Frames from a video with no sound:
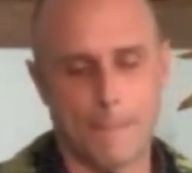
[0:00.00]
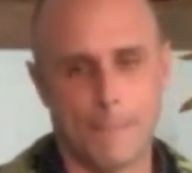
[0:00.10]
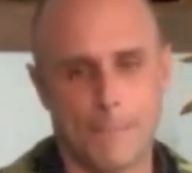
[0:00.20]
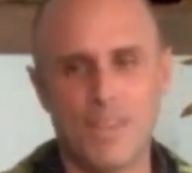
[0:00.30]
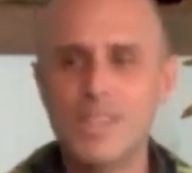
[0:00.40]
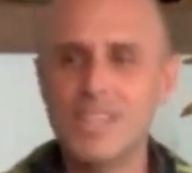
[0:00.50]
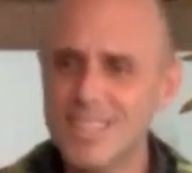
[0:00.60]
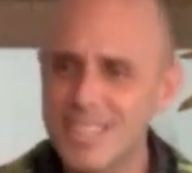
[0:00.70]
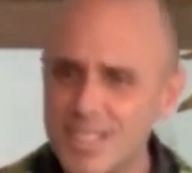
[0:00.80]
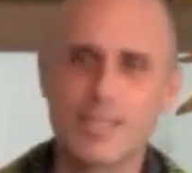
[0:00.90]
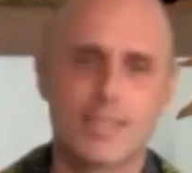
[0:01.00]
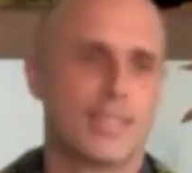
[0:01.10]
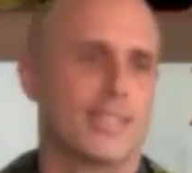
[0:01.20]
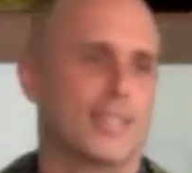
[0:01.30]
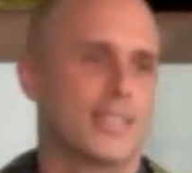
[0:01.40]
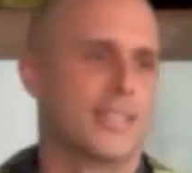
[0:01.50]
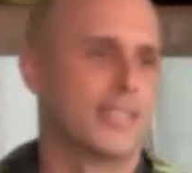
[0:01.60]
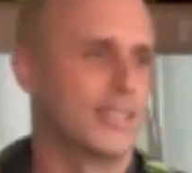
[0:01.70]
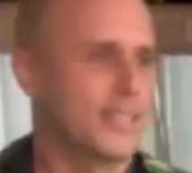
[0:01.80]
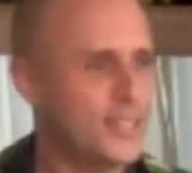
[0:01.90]
And this
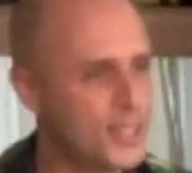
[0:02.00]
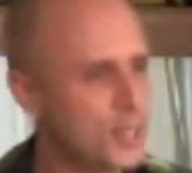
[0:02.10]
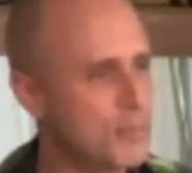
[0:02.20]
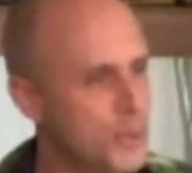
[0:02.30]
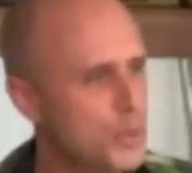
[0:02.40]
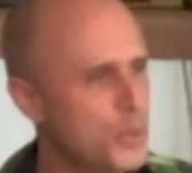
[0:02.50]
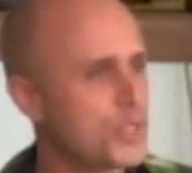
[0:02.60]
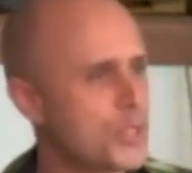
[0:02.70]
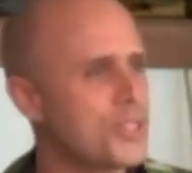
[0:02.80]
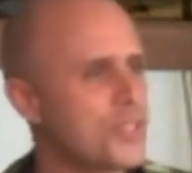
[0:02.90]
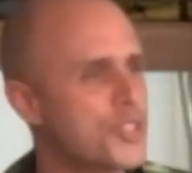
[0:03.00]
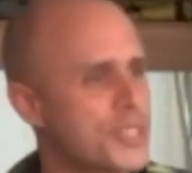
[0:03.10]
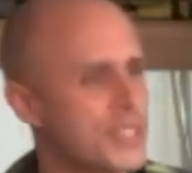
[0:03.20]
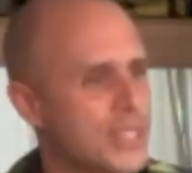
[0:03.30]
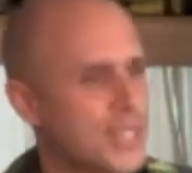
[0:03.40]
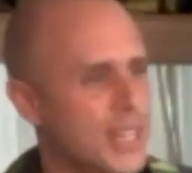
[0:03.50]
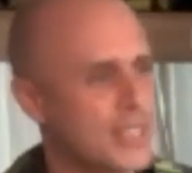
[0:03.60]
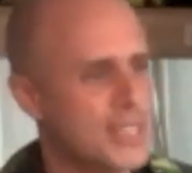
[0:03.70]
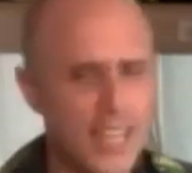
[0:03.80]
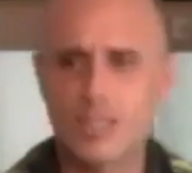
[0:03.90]
is the blues. This is just a
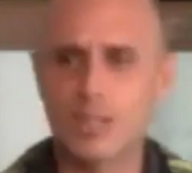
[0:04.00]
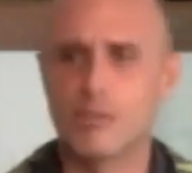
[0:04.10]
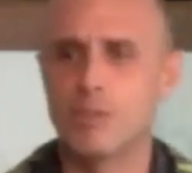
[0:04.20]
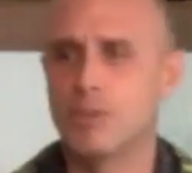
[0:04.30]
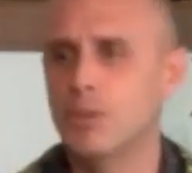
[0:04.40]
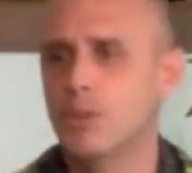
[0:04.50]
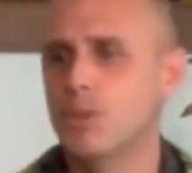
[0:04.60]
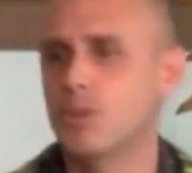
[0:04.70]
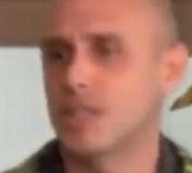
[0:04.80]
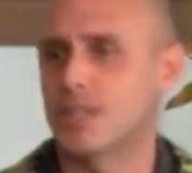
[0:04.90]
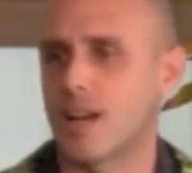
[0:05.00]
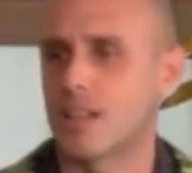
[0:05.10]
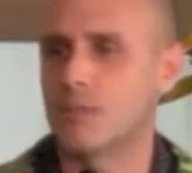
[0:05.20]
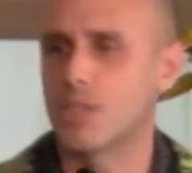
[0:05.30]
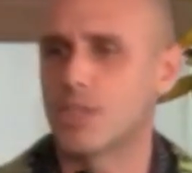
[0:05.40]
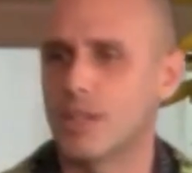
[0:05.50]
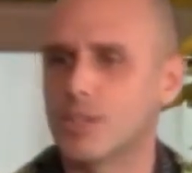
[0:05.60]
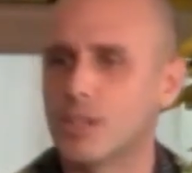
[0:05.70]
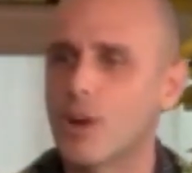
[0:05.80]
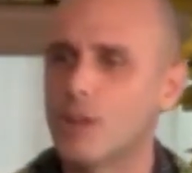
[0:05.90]
taste of the blues that Dr. Michel
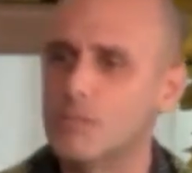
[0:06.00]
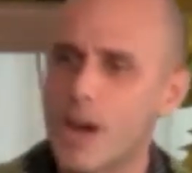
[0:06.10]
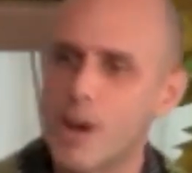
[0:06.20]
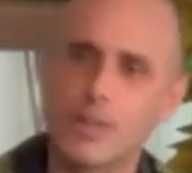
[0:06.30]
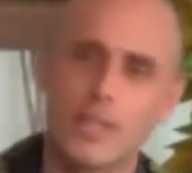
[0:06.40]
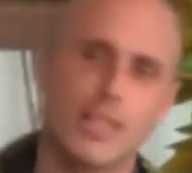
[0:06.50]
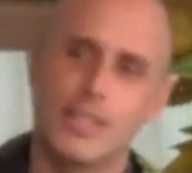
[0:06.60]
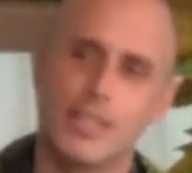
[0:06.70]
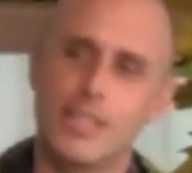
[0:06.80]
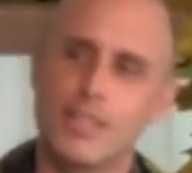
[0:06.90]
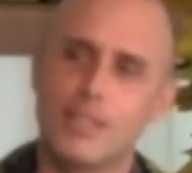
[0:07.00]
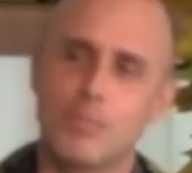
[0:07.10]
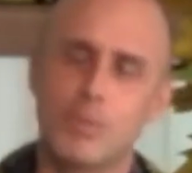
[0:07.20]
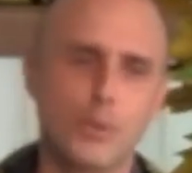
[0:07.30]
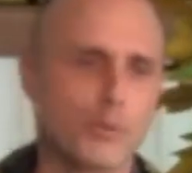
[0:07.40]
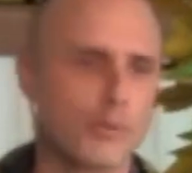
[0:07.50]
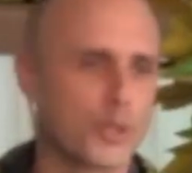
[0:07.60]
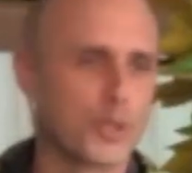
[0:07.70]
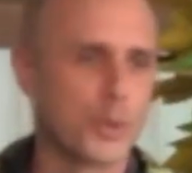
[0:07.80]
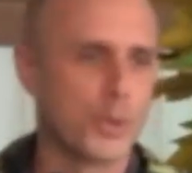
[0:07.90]
talked about in The Beautiful
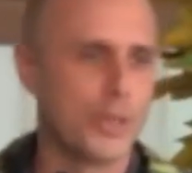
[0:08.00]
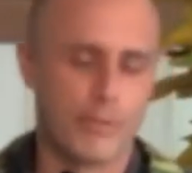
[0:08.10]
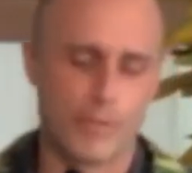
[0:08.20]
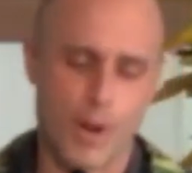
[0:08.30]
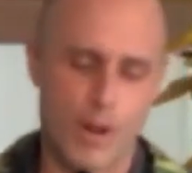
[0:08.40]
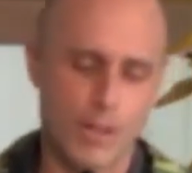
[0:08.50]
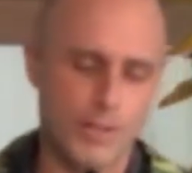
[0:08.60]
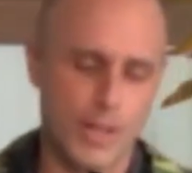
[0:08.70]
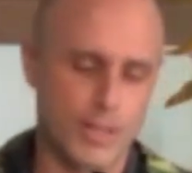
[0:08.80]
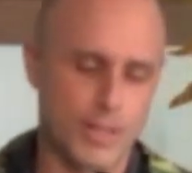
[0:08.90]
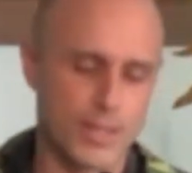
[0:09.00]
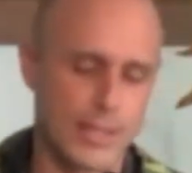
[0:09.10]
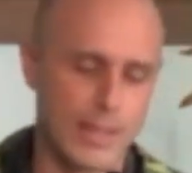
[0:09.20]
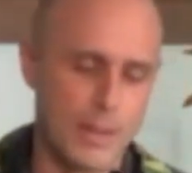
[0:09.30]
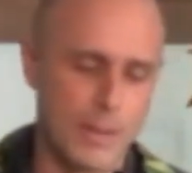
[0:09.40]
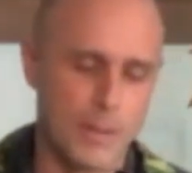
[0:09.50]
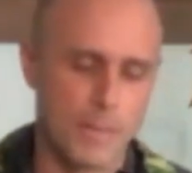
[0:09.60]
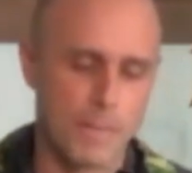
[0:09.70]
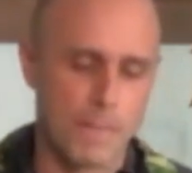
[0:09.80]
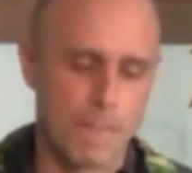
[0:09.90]
Story for All of Us.
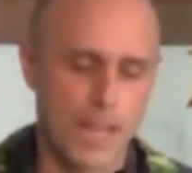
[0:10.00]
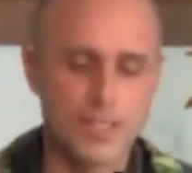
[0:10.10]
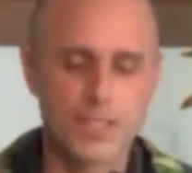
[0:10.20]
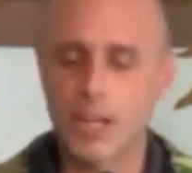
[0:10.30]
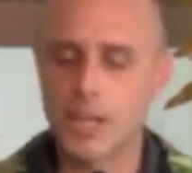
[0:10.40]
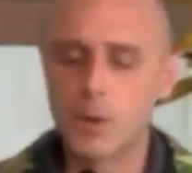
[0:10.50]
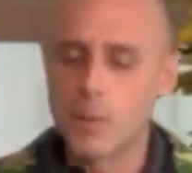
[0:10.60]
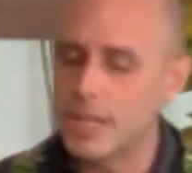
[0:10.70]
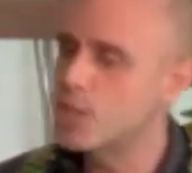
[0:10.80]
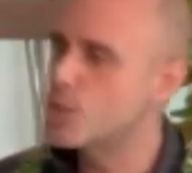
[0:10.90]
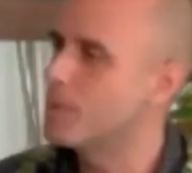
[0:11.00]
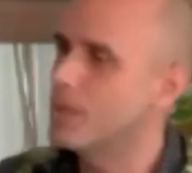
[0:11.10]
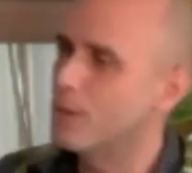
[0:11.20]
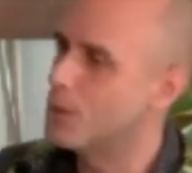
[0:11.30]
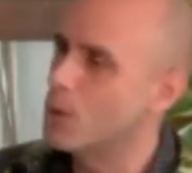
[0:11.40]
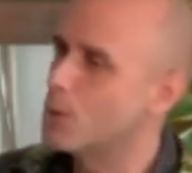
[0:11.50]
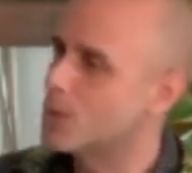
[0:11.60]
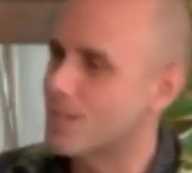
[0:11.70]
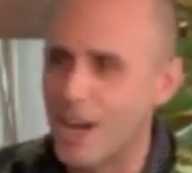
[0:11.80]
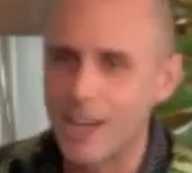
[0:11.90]
It's not an arrangement of
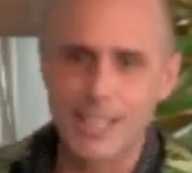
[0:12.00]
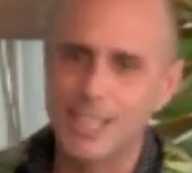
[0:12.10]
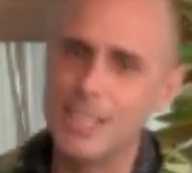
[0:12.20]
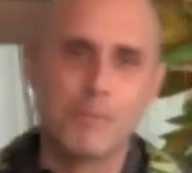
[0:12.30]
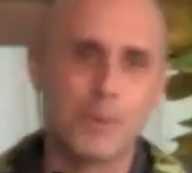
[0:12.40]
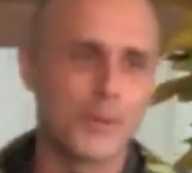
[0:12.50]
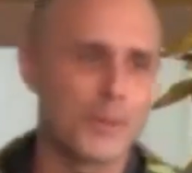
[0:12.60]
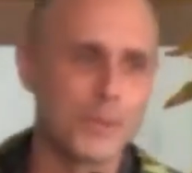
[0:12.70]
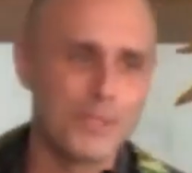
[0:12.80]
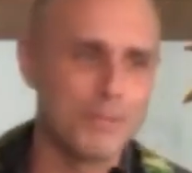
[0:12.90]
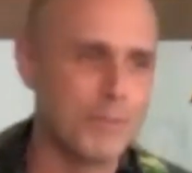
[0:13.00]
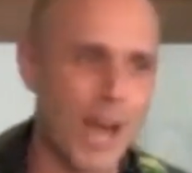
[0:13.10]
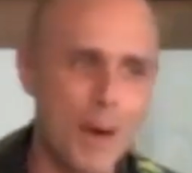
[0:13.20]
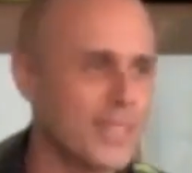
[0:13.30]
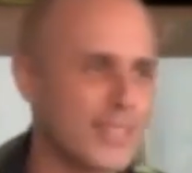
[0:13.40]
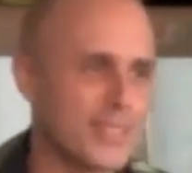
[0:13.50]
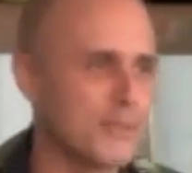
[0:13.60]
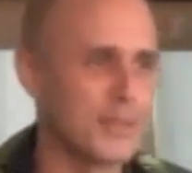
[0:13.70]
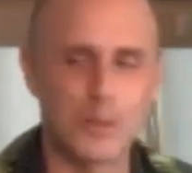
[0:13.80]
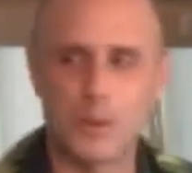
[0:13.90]
notes on a keyboard with some dominant
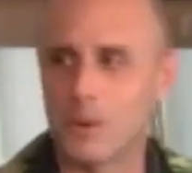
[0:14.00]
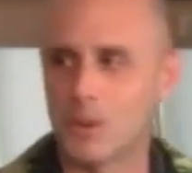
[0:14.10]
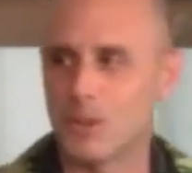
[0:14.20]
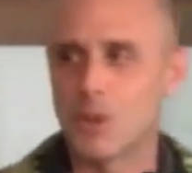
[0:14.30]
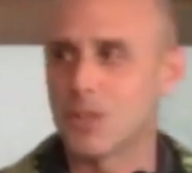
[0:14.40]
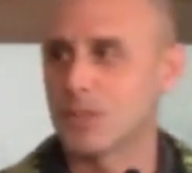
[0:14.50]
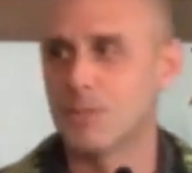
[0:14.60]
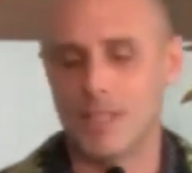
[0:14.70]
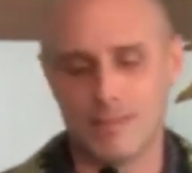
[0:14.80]
seventh chords, trust me.